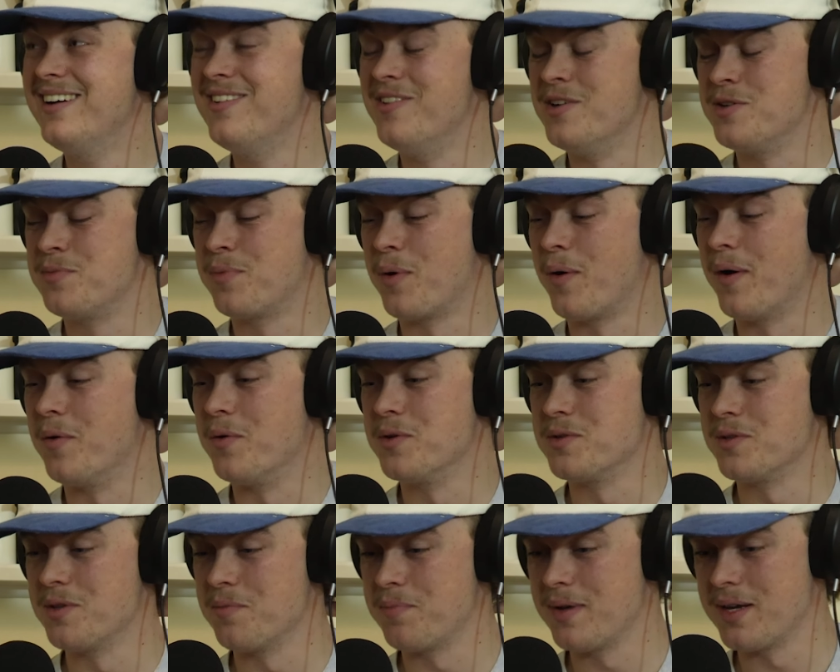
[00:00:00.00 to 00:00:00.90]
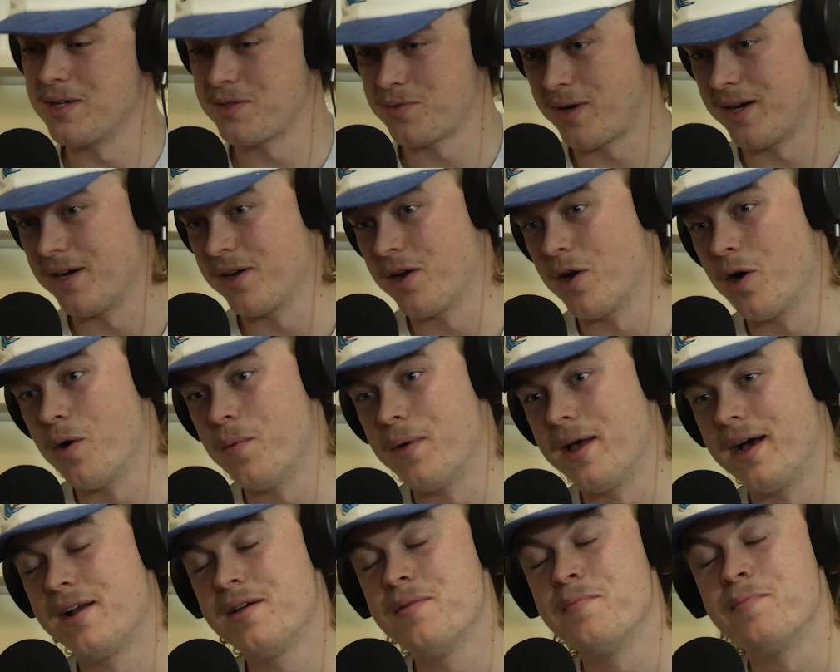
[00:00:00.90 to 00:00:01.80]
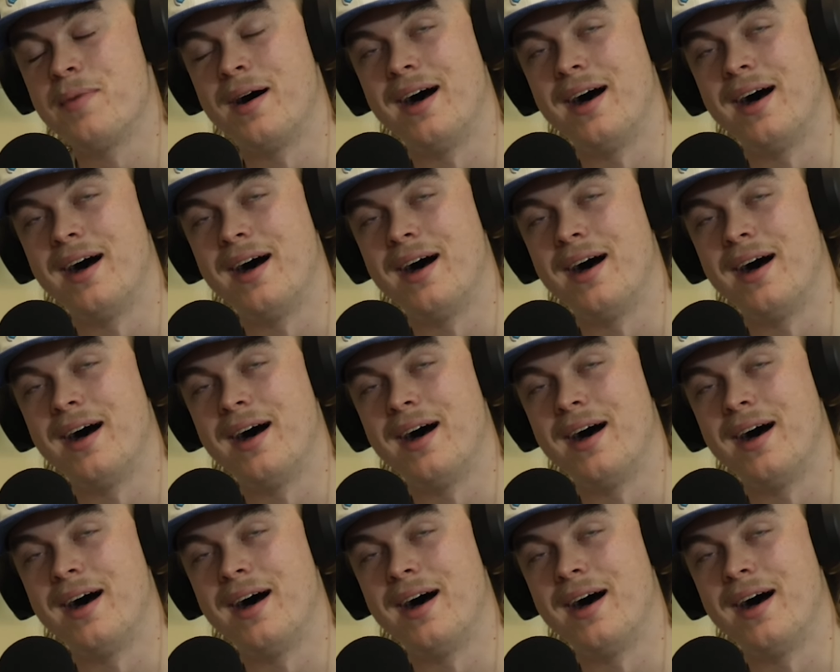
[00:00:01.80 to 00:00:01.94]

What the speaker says: which probably wasn't the best way to go about it.